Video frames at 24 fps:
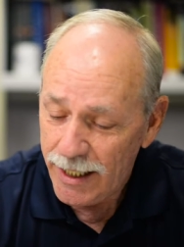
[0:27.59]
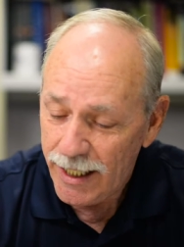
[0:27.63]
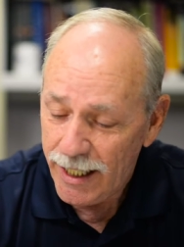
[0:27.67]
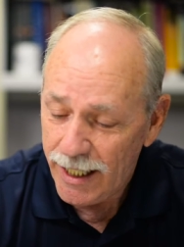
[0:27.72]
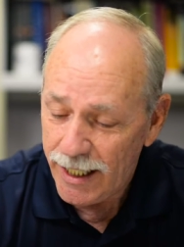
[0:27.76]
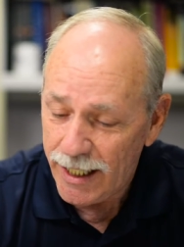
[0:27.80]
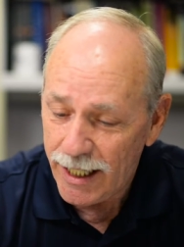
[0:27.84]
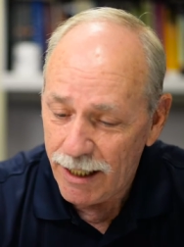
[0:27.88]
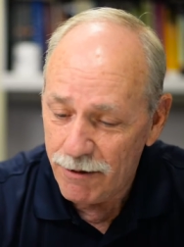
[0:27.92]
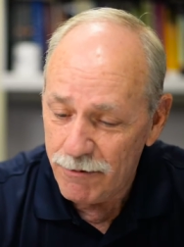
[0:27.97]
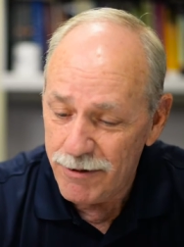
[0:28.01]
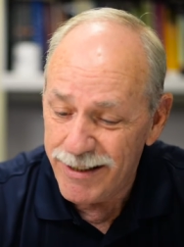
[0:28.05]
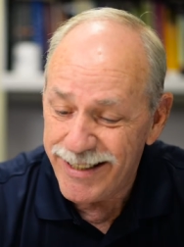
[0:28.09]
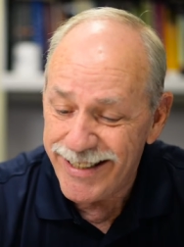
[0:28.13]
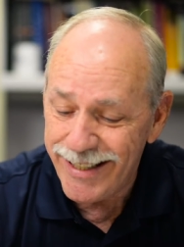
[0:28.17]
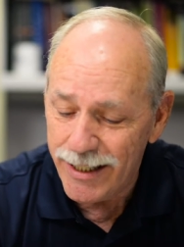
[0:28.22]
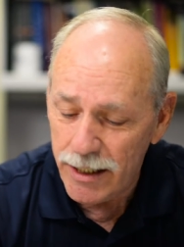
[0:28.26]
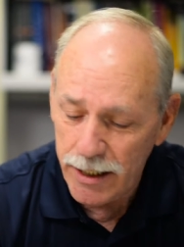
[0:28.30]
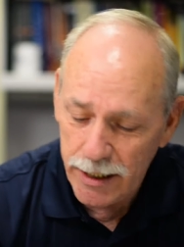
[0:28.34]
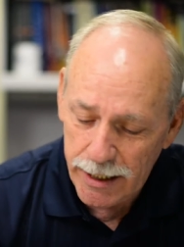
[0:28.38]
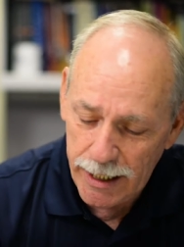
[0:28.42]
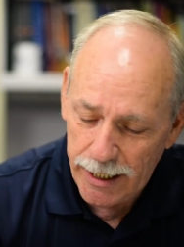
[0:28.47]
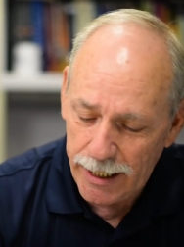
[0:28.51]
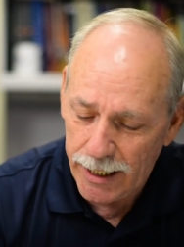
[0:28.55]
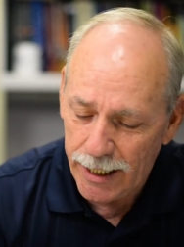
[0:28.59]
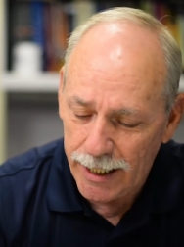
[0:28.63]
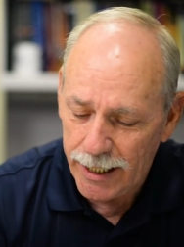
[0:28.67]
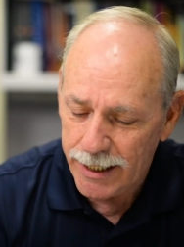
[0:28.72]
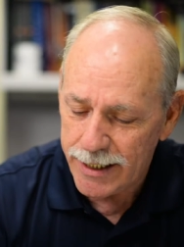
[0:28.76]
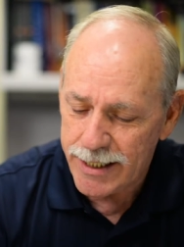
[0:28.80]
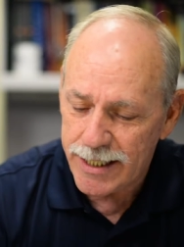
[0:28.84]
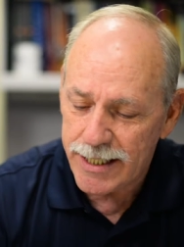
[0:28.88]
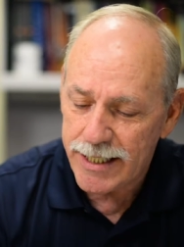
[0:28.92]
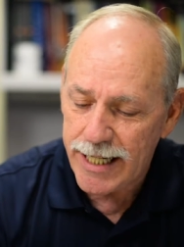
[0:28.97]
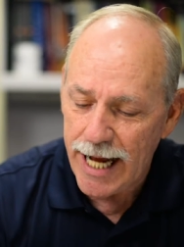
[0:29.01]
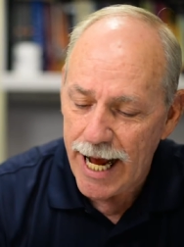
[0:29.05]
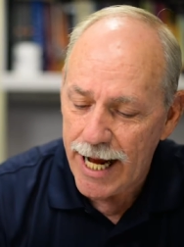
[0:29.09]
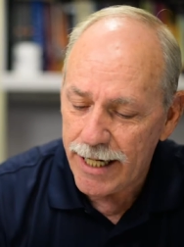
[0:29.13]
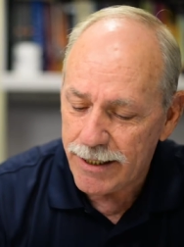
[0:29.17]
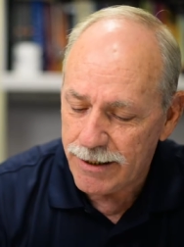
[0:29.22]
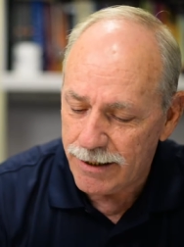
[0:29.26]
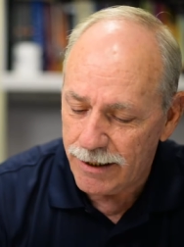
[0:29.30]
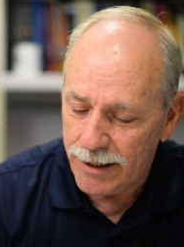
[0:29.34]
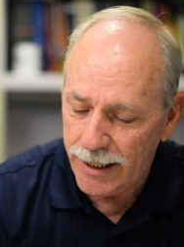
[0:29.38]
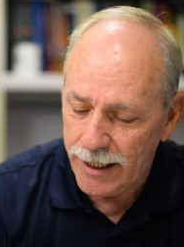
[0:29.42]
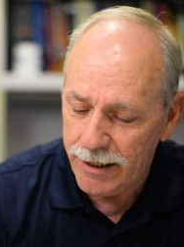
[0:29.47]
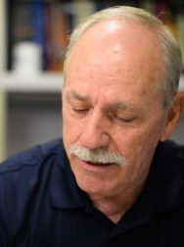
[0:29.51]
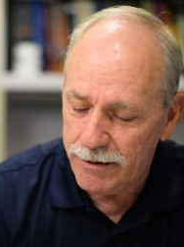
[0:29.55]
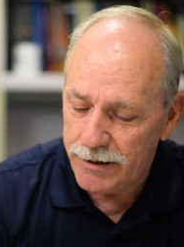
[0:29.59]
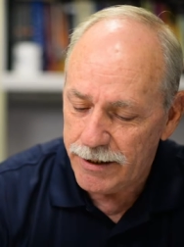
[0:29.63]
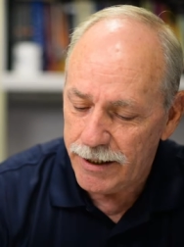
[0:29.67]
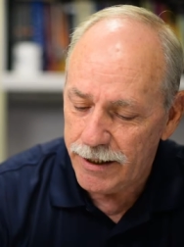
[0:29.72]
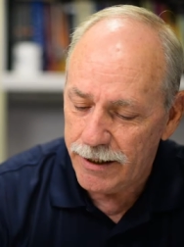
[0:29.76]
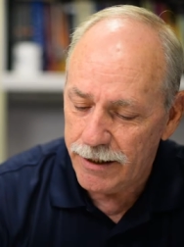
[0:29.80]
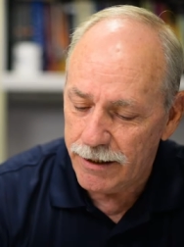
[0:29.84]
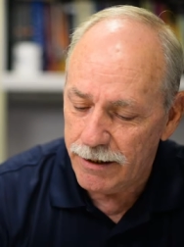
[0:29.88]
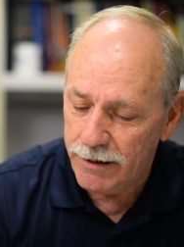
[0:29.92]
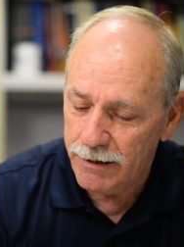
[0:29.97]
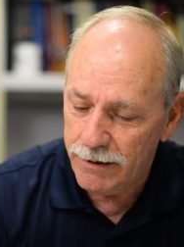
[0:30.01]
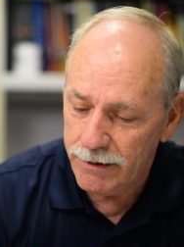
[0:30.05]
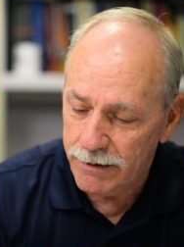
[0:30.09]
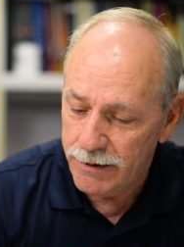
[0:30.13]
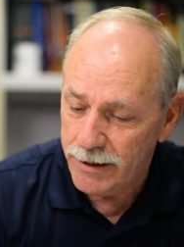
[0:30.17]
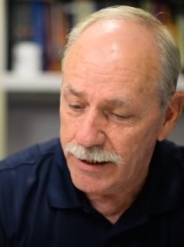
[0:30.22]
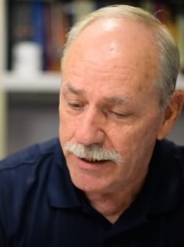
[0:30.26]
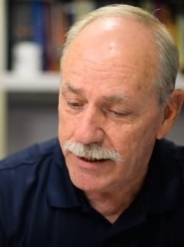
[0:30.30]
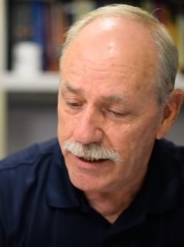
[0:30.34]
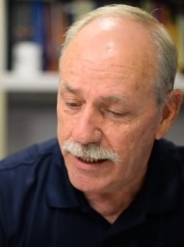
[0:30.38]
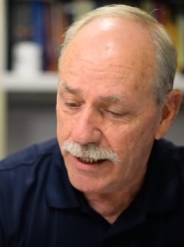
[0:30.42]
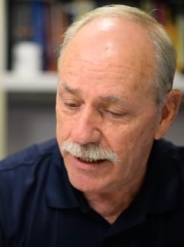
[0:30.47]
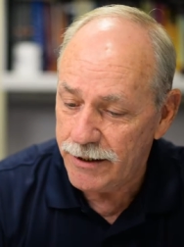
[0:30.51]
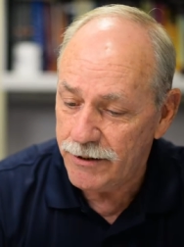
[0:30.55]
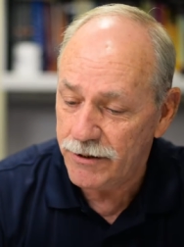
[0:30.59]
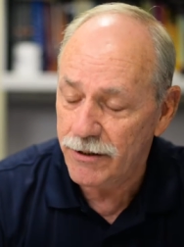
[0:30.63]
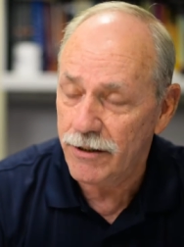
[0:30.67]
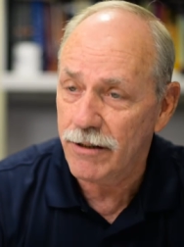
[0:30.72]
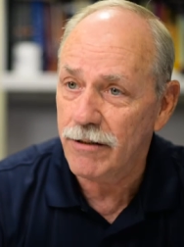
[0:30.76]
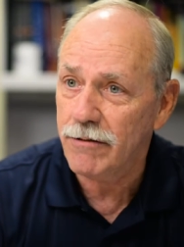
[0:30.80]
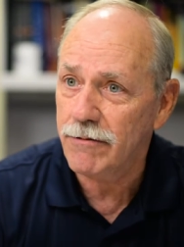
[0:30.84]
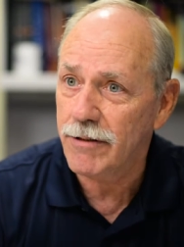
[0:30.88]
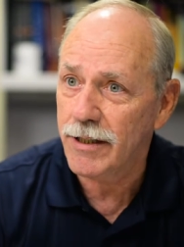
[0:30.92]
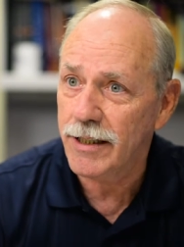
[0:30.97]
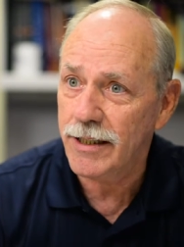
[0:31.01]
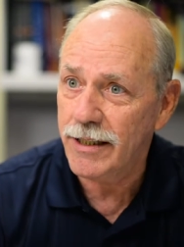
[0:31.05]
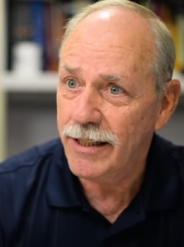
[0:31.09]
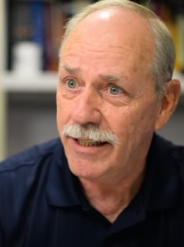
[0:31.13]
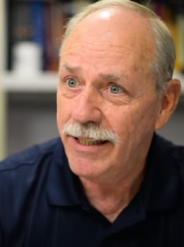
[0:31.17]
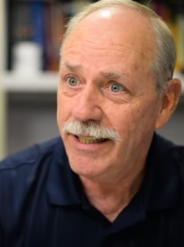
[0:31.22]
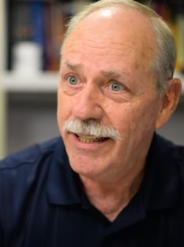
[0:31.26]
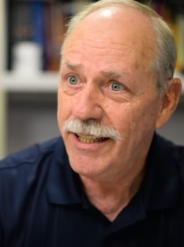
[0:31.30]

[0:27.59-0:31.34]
And I was inundated. I got stacks of letters here that says, you know what?